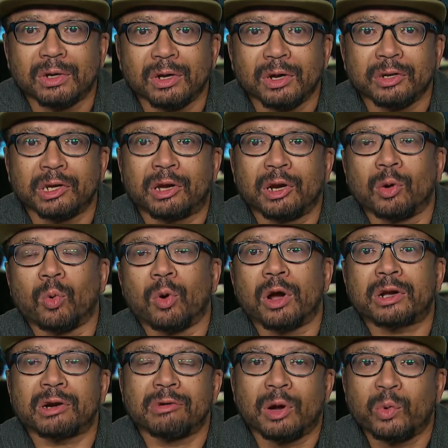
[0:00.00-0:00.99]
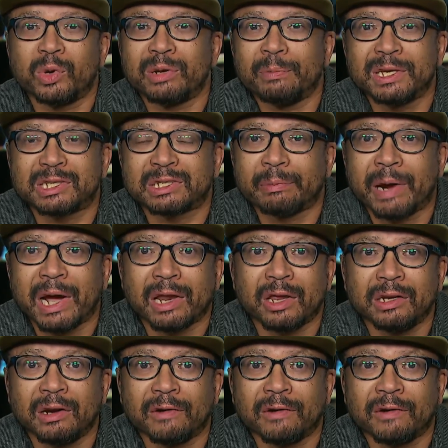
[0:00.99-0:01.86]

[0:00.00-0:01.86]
They're going to walk around with a big smile on their